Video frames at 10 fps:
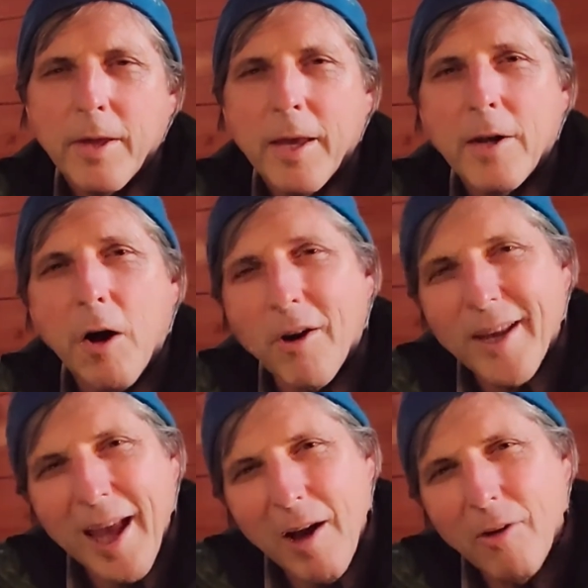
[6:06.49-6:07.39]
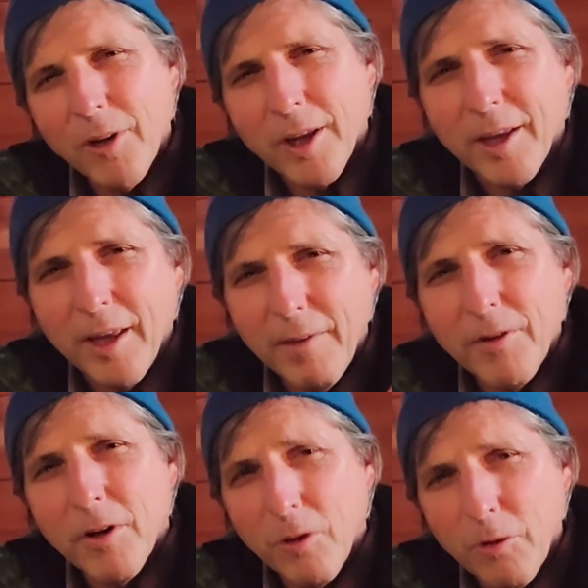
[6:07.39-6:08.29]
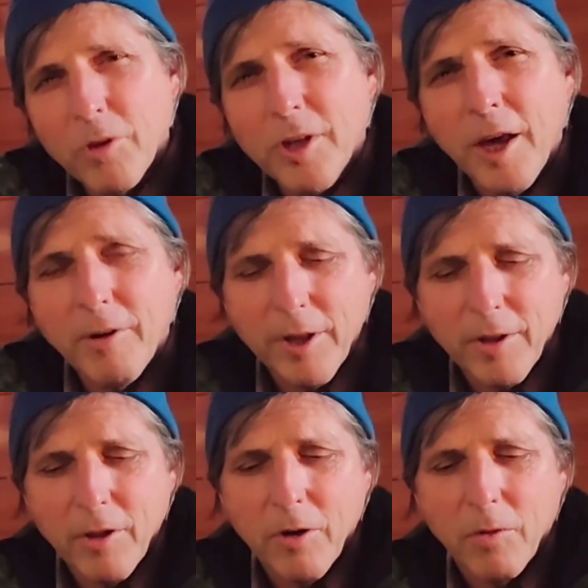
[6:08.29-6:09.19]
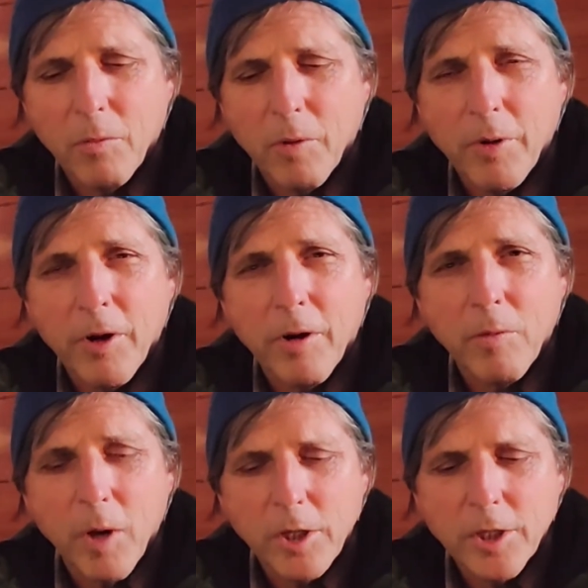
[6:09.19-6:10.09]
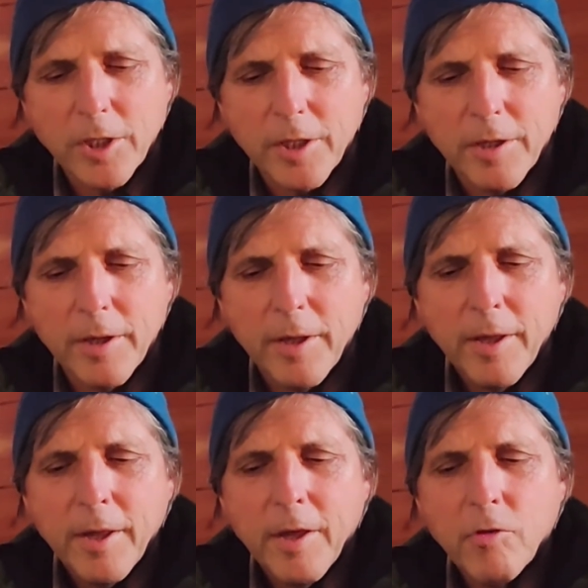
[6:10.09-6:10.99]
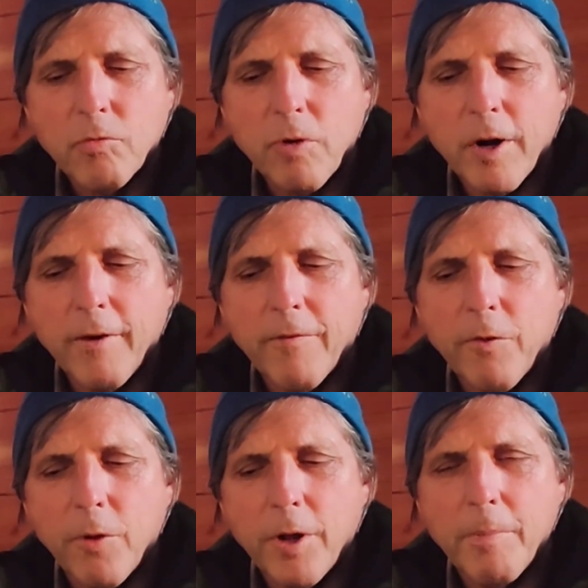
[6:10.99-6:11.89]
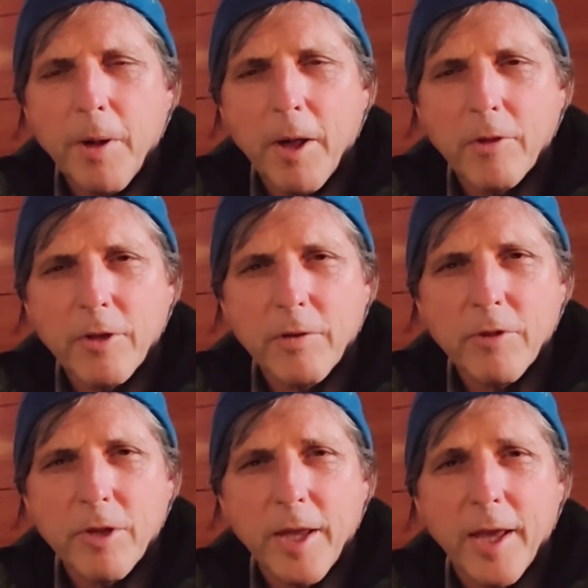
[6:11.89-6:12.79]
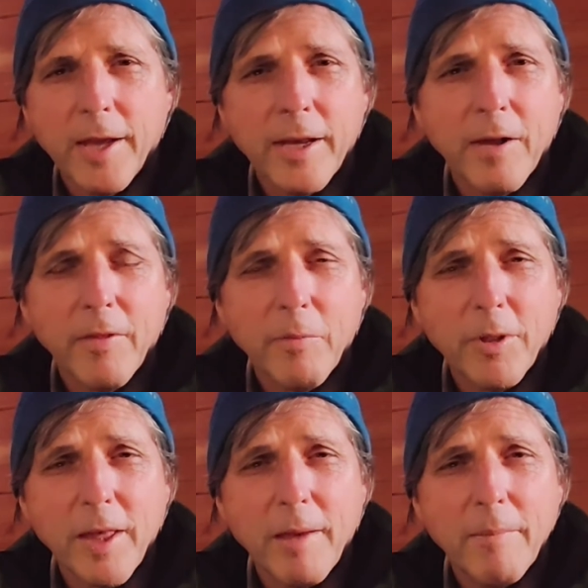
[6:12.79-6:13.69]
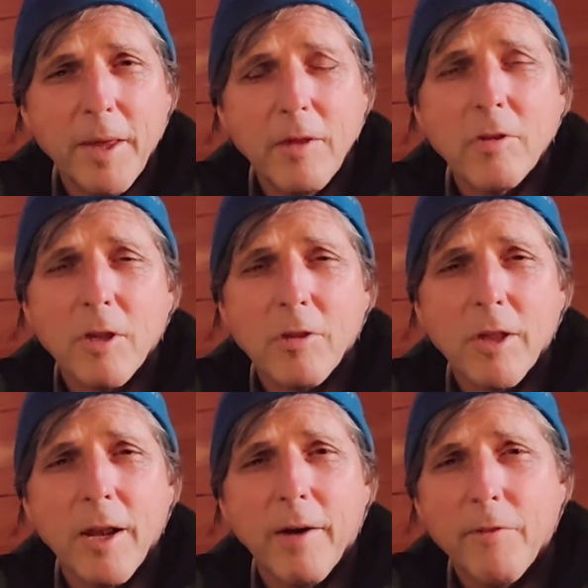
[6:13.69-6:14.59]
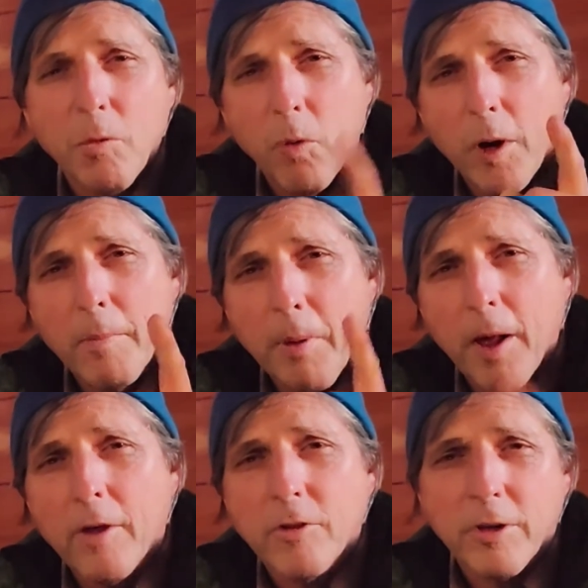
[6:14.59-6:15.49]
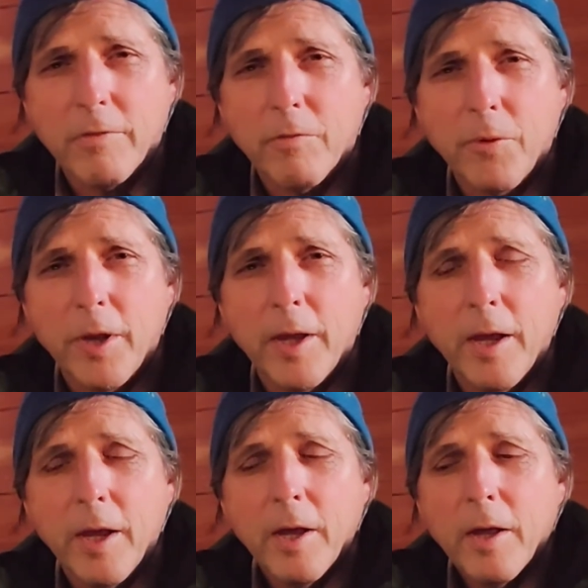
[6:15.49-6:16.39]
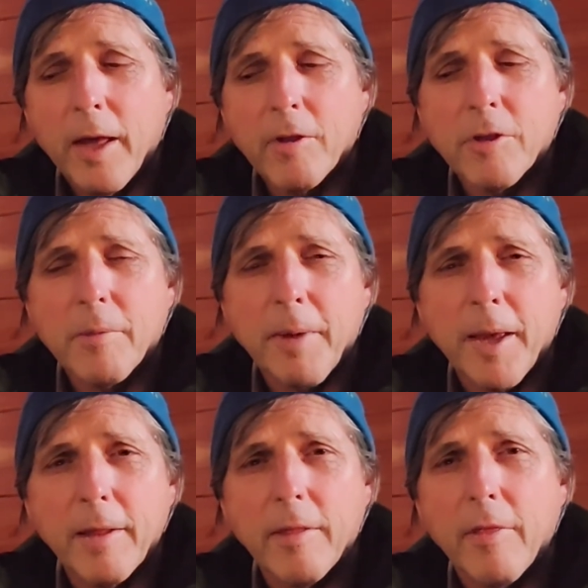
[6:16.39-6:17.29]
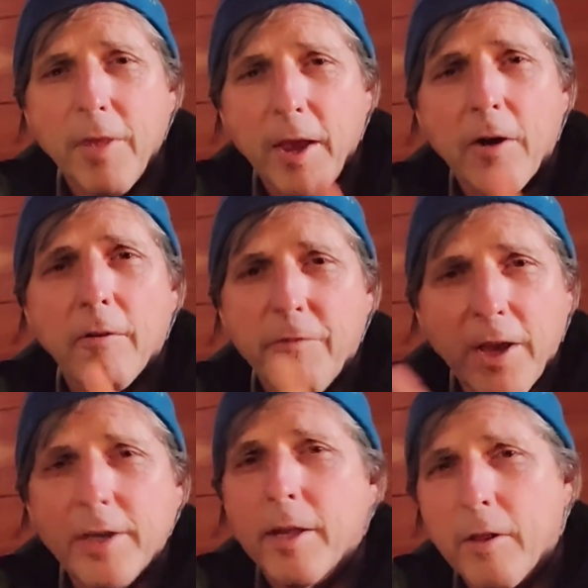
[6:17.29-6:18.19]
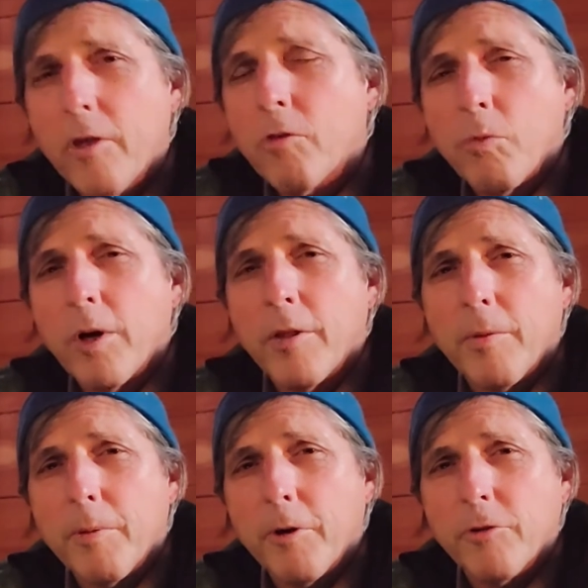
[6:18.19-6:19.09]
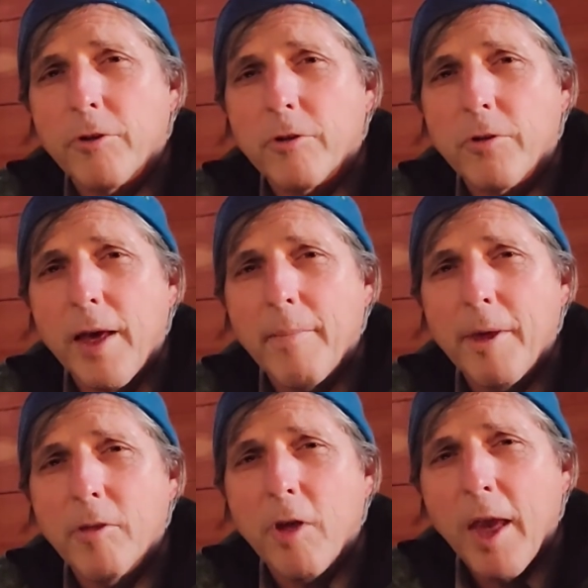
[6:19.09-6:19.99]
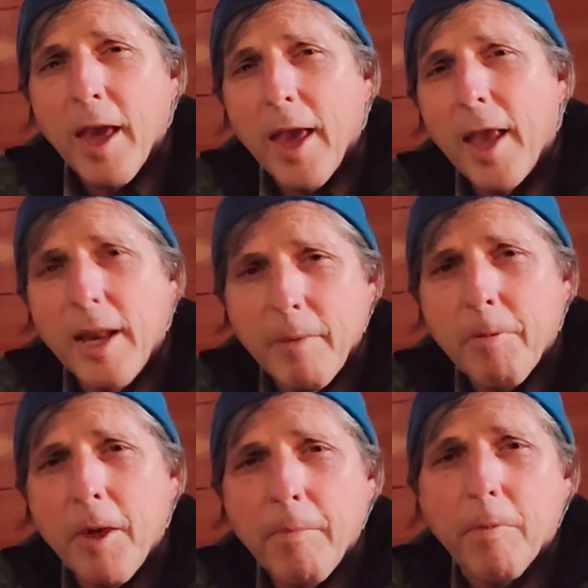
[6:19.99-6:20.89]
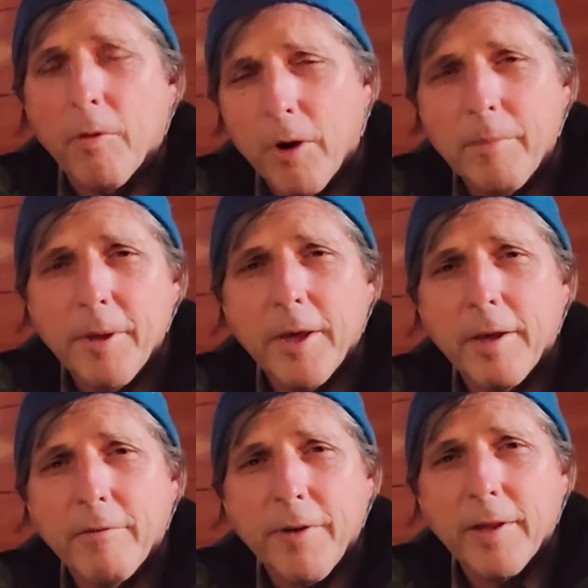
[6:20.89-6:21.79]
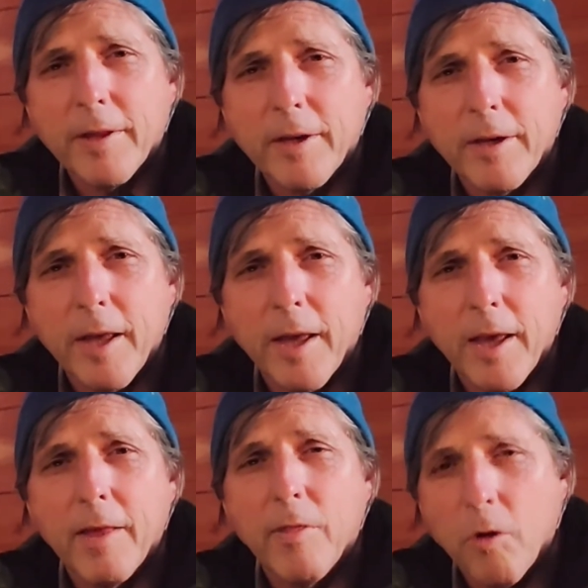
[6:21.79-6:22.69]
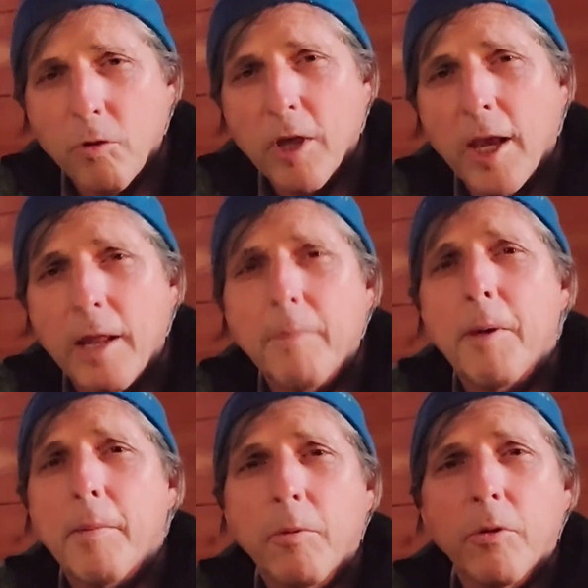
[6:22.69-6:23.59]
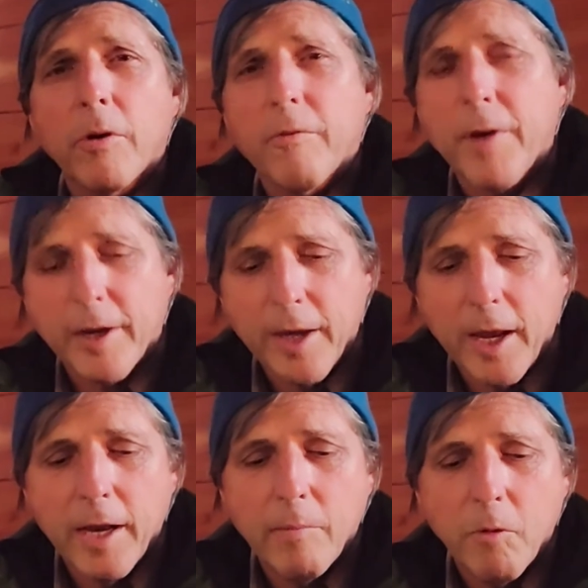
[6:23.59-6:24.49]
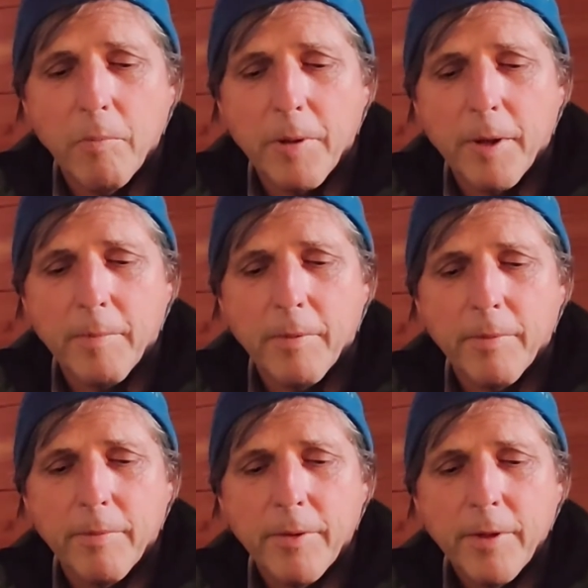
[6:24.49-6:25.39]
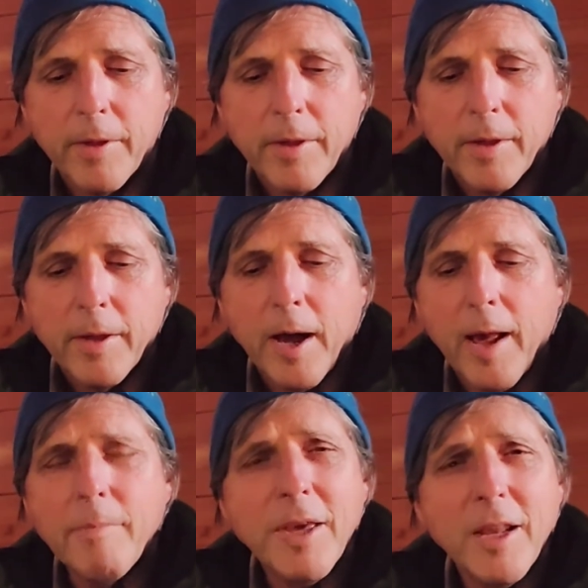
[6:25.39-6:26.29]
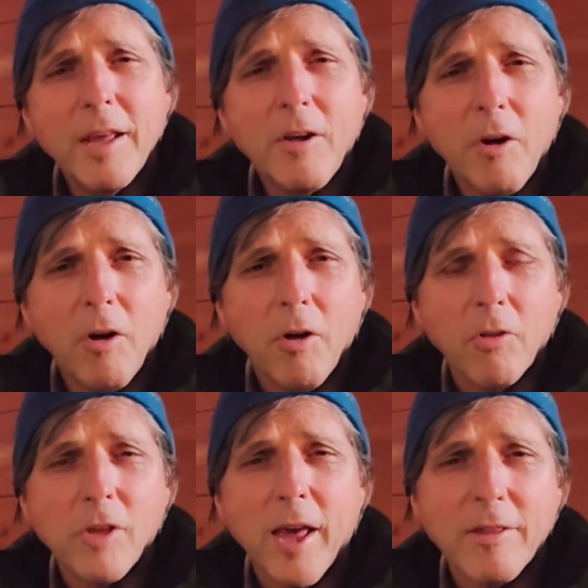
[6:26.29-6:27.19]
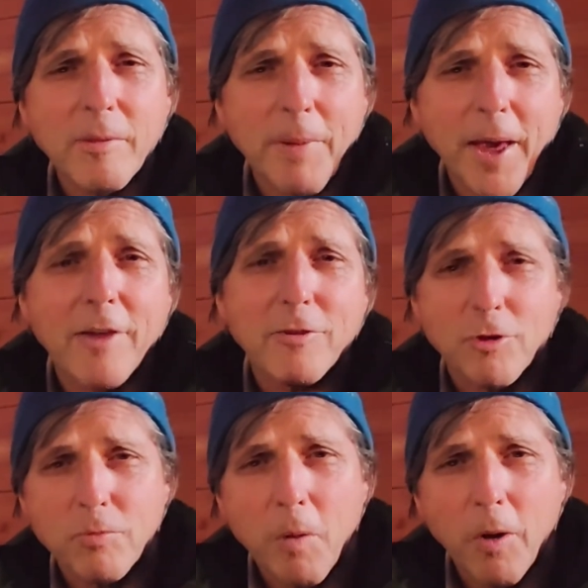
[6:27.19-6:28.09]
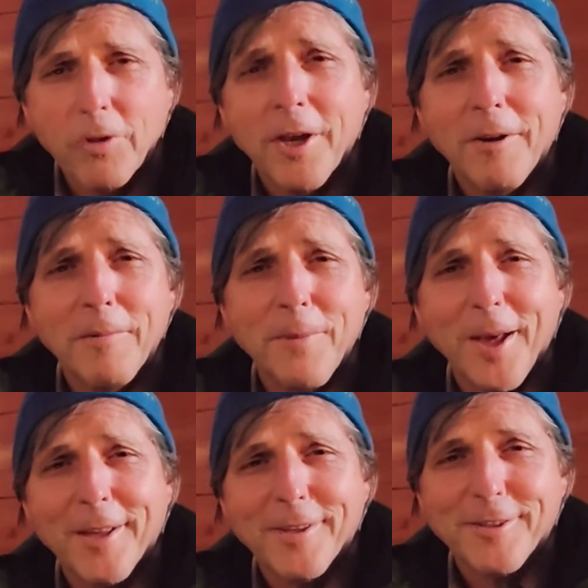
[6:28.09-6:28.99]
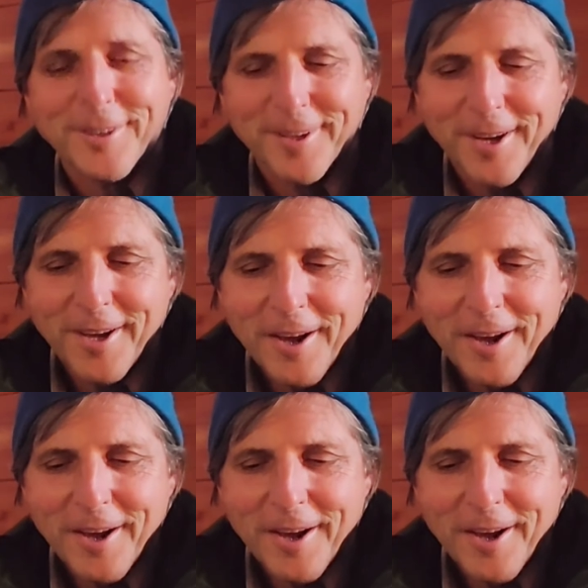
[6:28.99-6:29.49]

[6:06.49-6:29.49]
And our county, even Lewis County alone, where we are in Washington, is running 40 positives a day. Now, what that means is that every one positive, we estimate that they are infecting at least one other person. So that means 80 people are being infected a day, and those 80 people are infect 80 more people. I'm getting calls as a pastor, small town pastor.